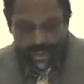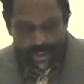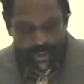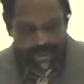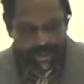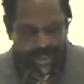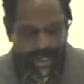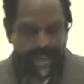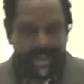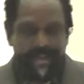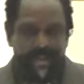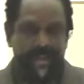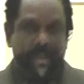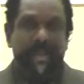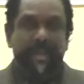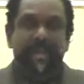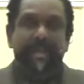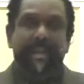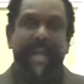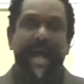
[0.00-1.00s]
it
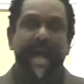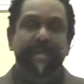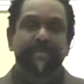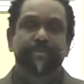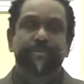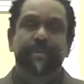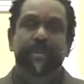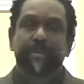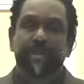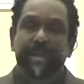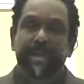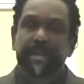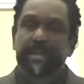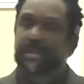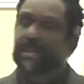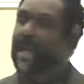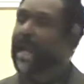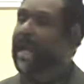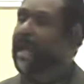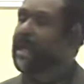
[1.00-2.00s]
takes a lot for
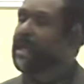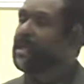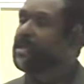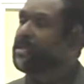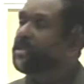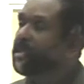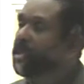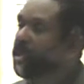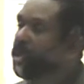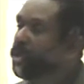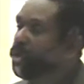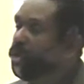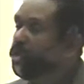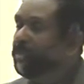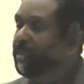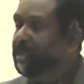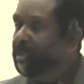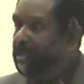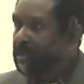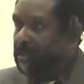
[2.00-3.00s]
us as
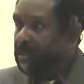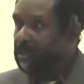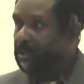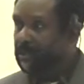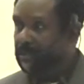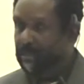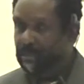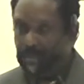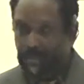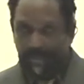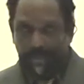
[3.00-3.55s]
humans